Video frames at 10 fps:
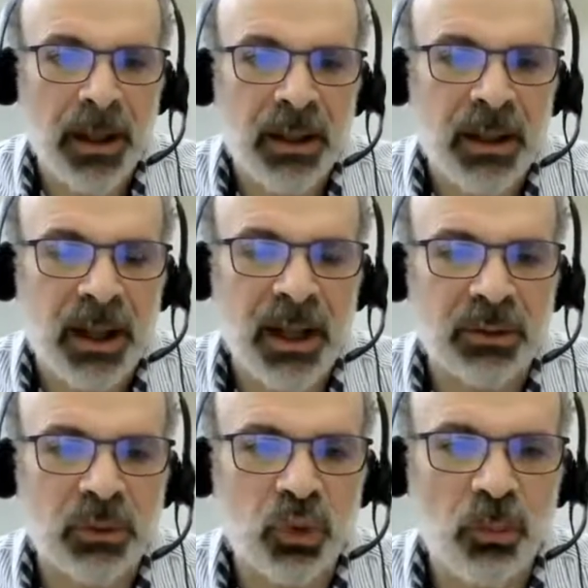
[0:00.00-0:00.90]

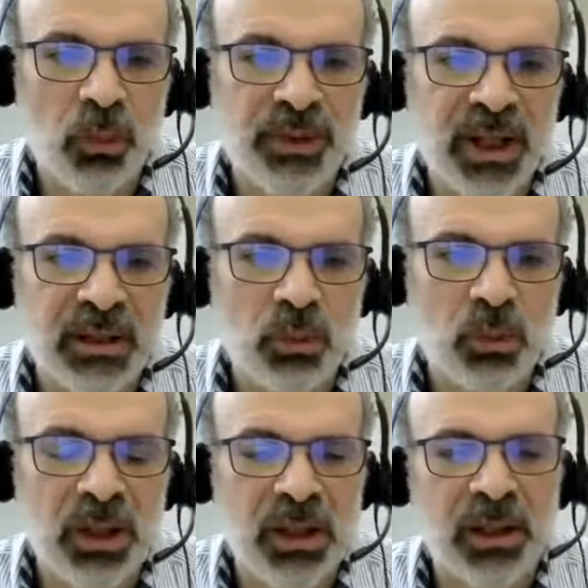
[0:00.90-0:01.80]
And on top of that,
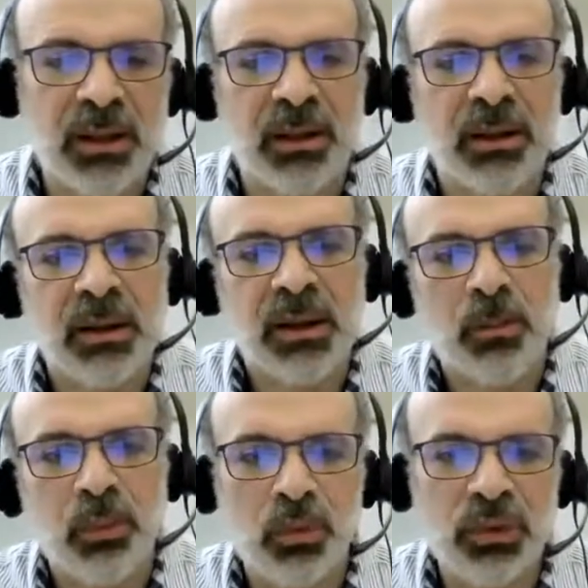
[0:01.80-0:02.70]
we
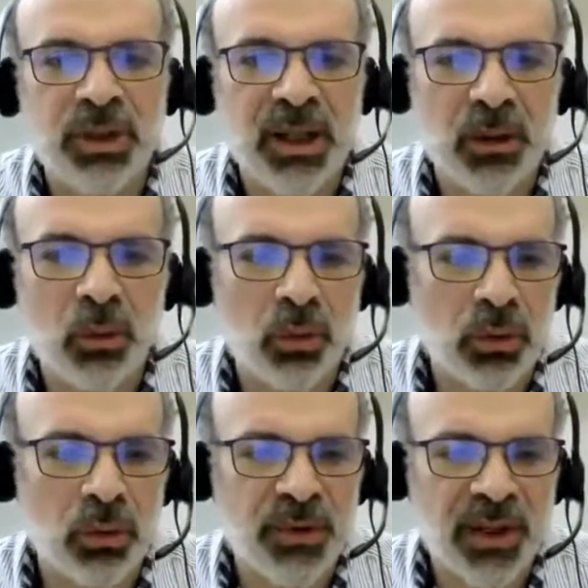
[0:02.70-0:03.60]
put a
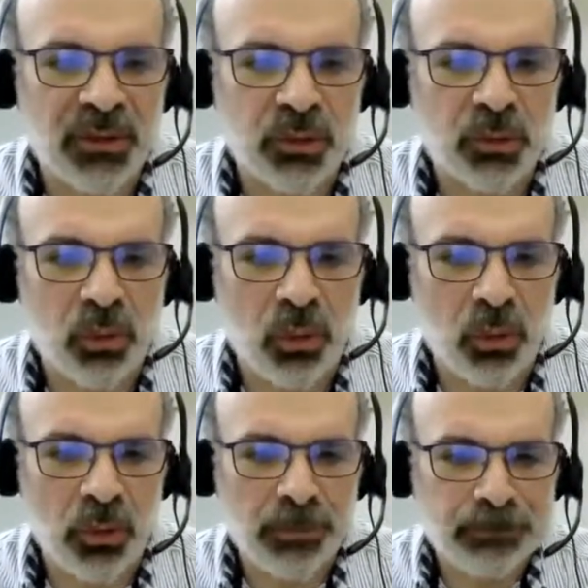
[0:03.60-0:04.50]
core consensus
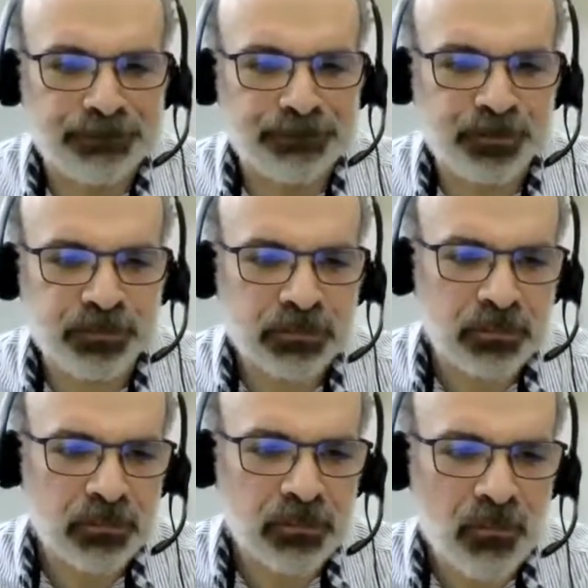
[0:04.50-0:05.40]
protocol.
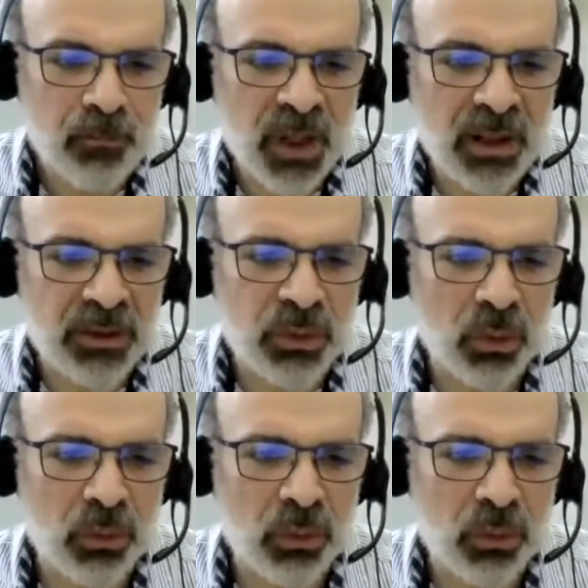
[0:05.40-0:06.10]
So